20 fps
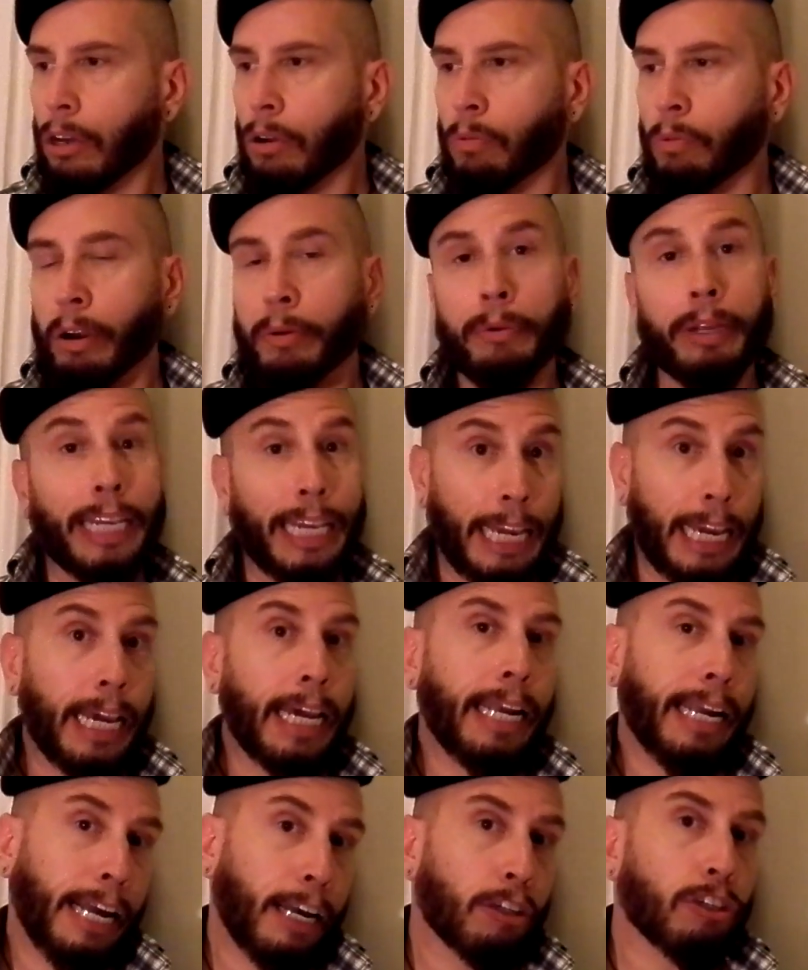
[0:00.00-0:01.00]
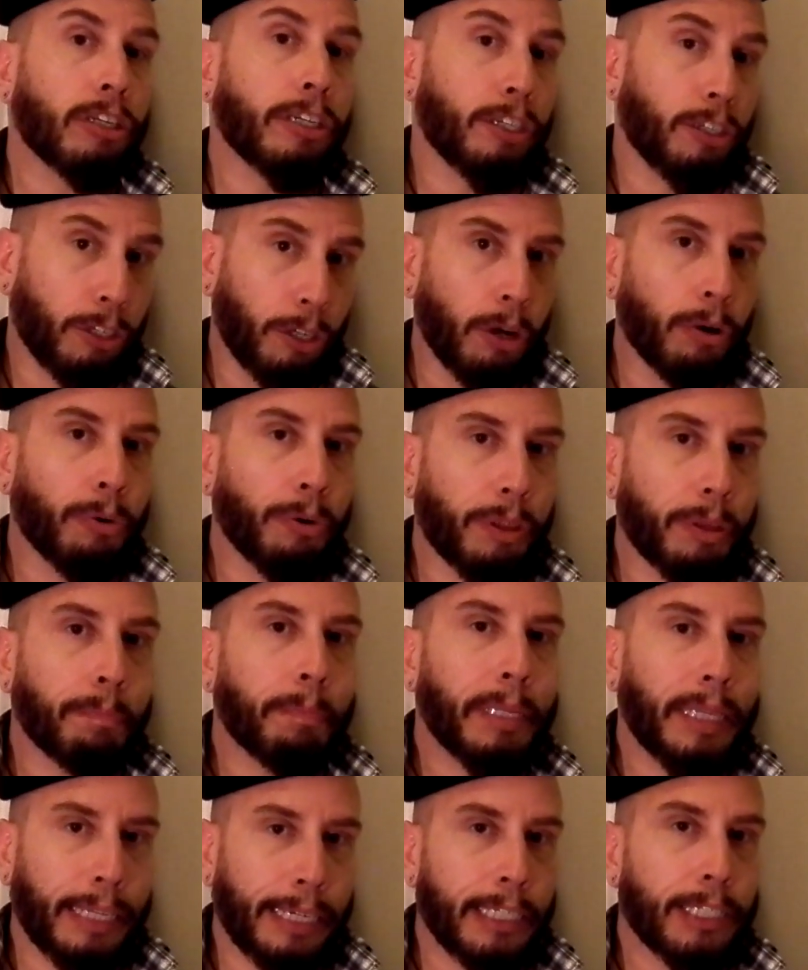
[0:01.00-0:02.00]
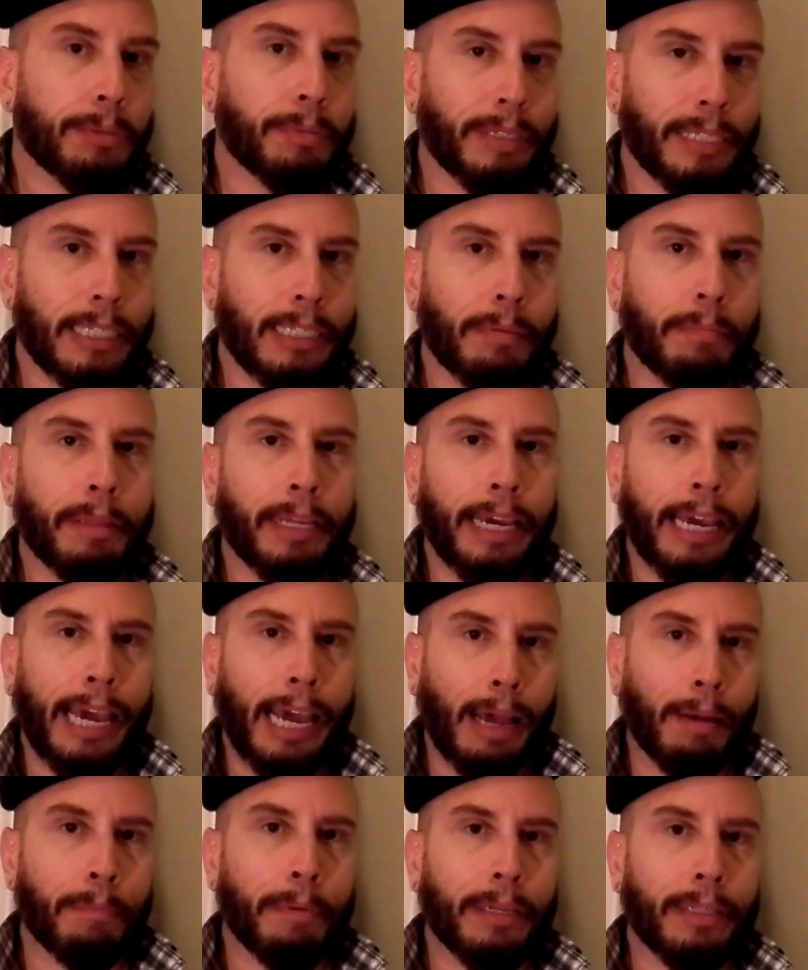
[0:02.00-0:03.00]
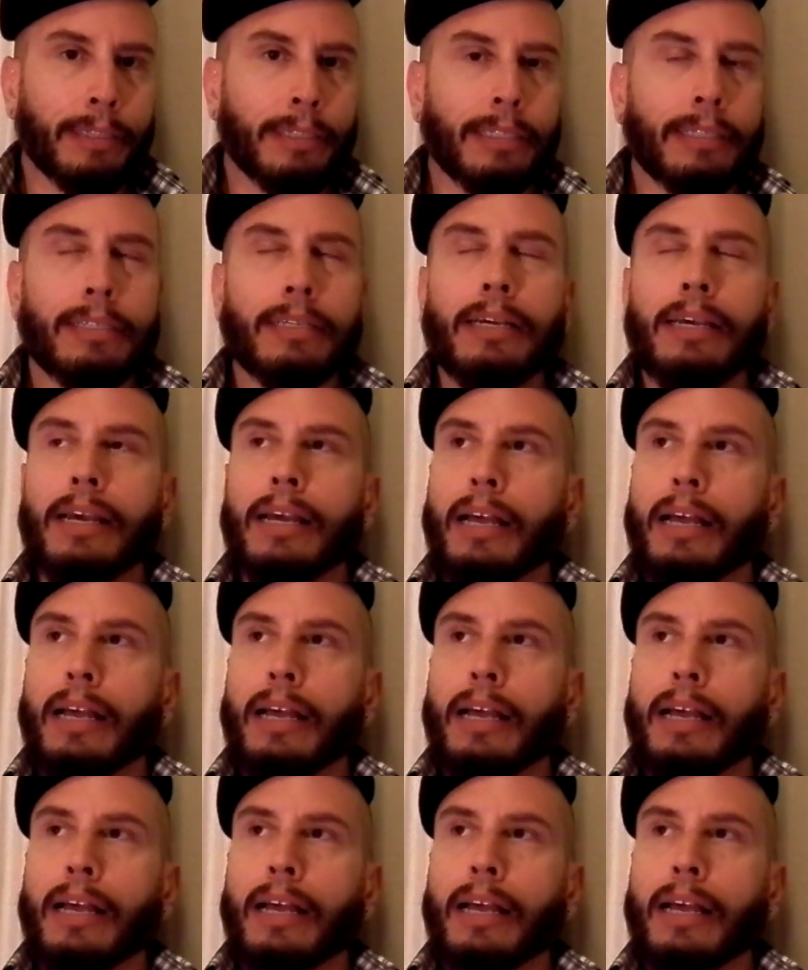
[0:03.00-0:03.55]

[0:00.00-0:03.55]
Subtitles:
where we can actually go to the police when something happens,